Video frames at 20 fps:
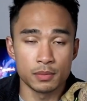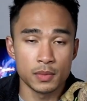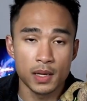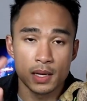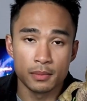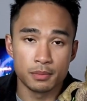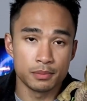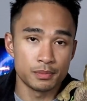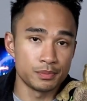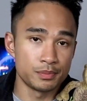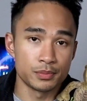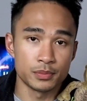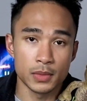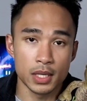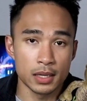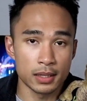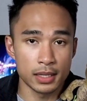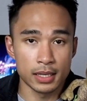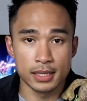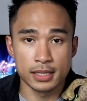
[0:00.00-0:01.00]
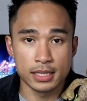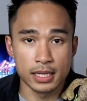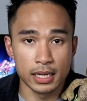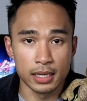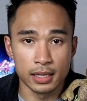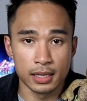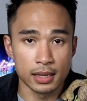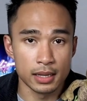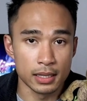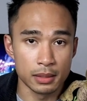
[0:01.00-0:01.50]
I'm not gonna say
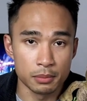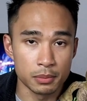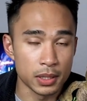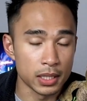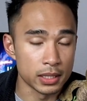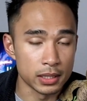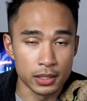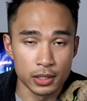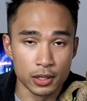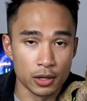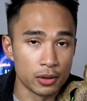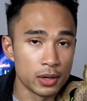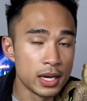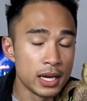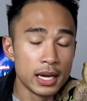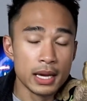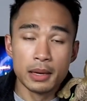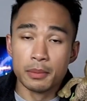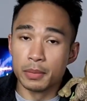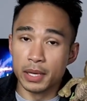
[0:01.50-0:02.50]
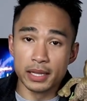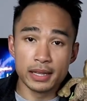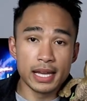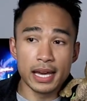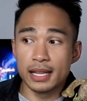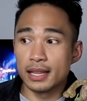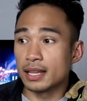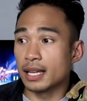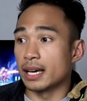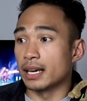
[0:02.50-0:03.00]
anything, but, you know. And
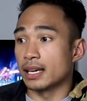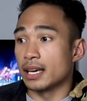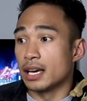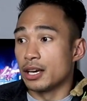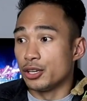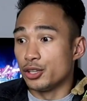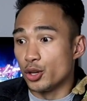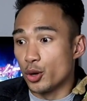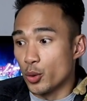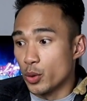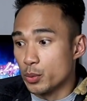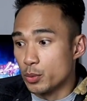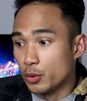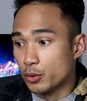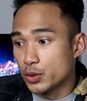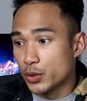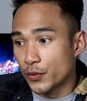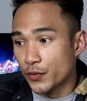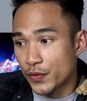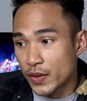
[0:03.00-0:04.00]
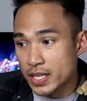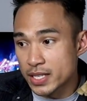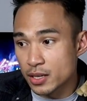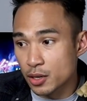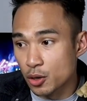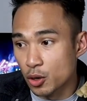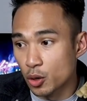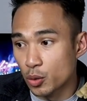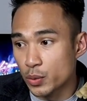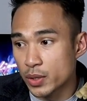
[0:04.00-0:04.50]
then, like, you know, we moved to
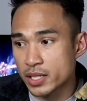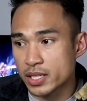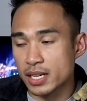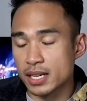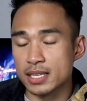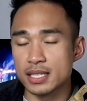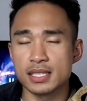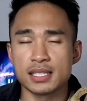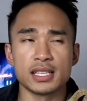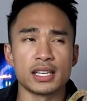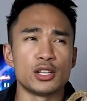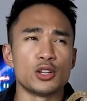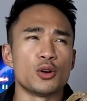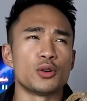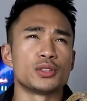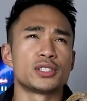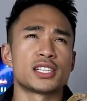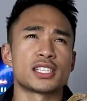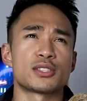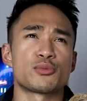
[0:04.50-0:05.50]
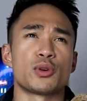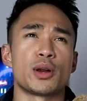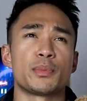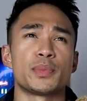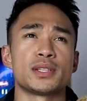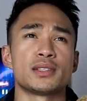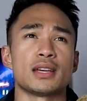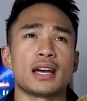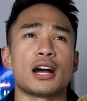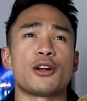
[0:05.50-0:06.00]
physical, which is, you know, just
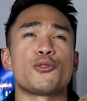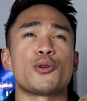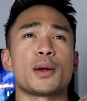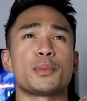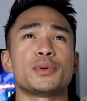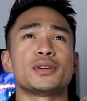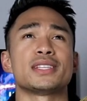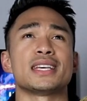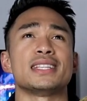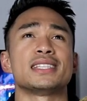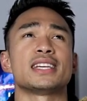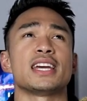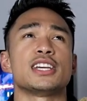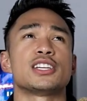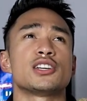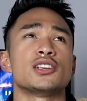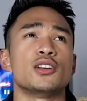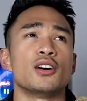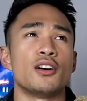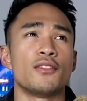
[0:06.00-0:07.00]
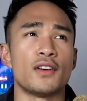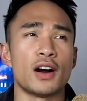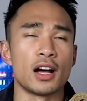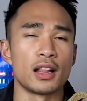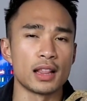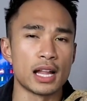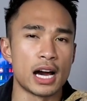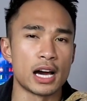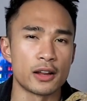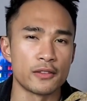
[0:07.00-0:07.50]
a representation of
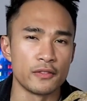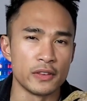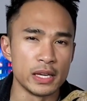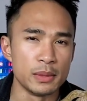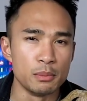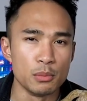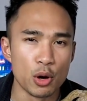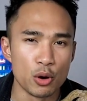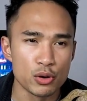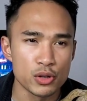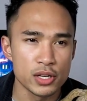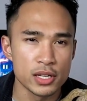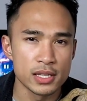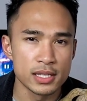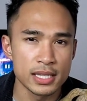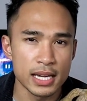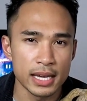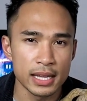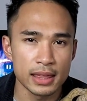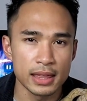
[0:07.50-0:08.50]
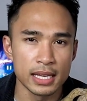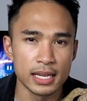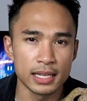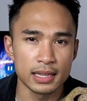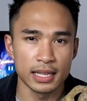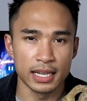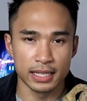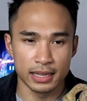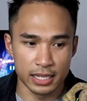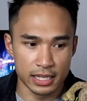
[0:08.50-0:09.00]
a lot of emotions, I
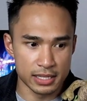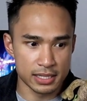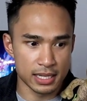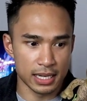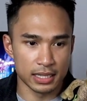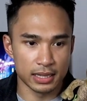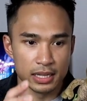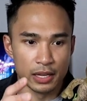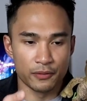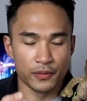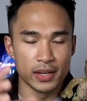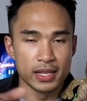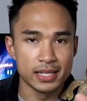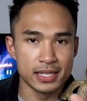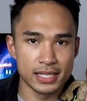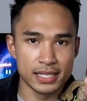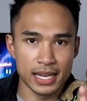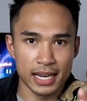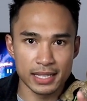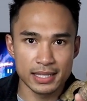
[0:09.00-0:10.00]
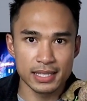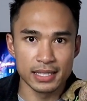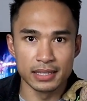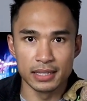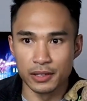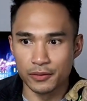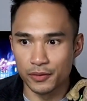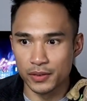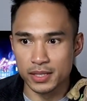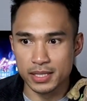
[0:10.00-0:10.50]
think. Like, there's, like, different sets
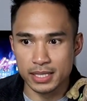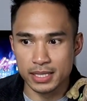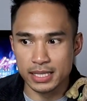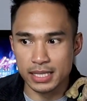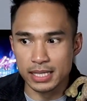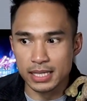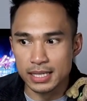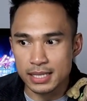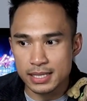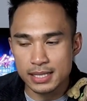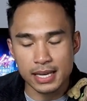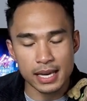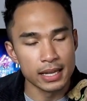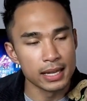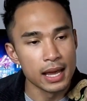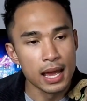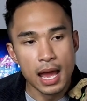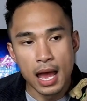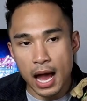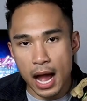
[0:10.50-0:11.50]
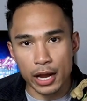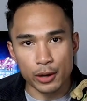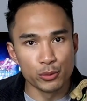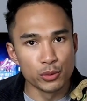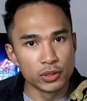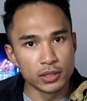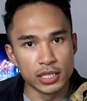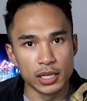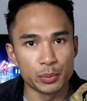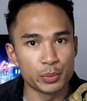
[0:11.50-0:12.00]
and different scenes, and I
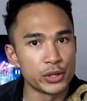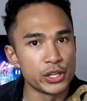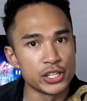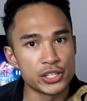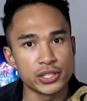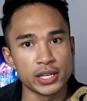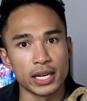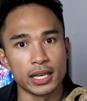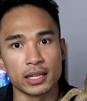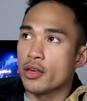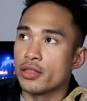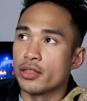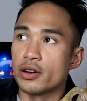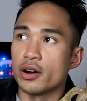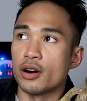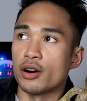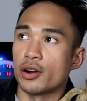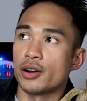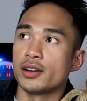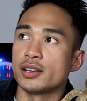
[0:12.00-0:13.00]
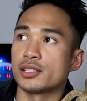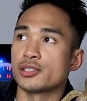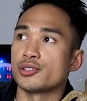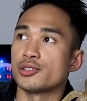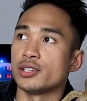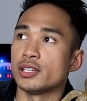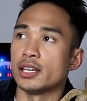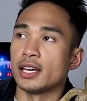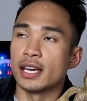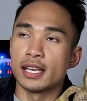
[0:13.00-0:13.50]
really appreciate the
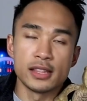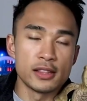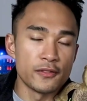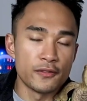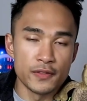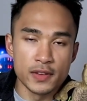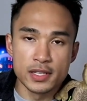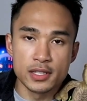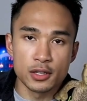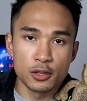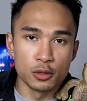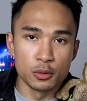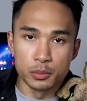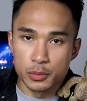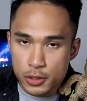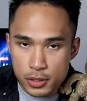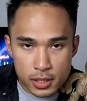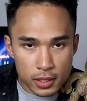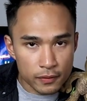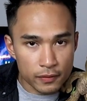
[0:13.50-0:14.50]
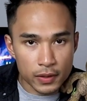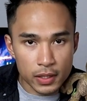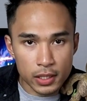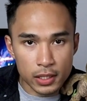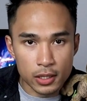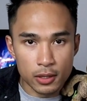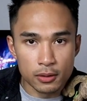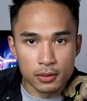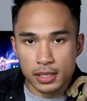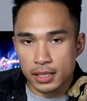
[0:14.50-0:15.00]
artistry in the physical music
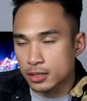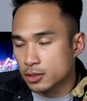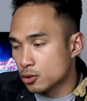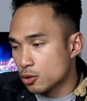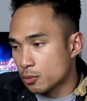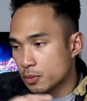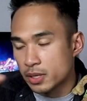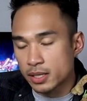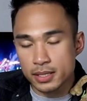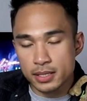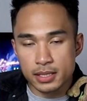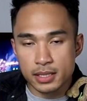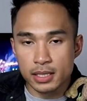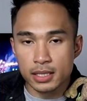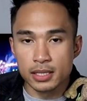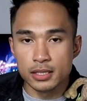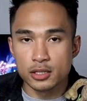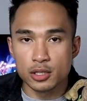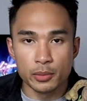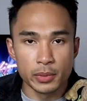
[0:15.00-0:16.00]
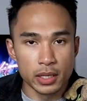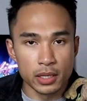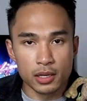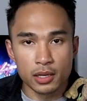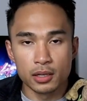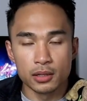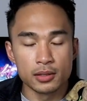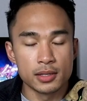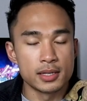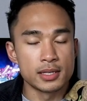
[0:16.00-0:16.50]
video. Like, so many scenes, so many
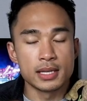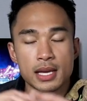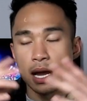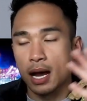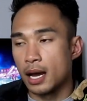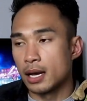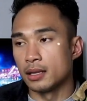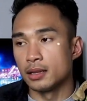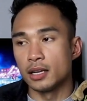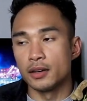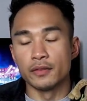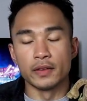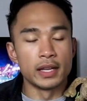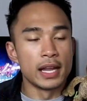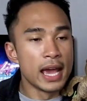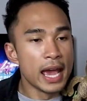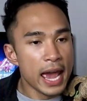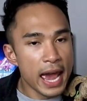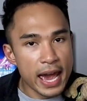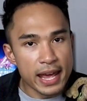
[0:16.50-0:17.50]
colors, I love it.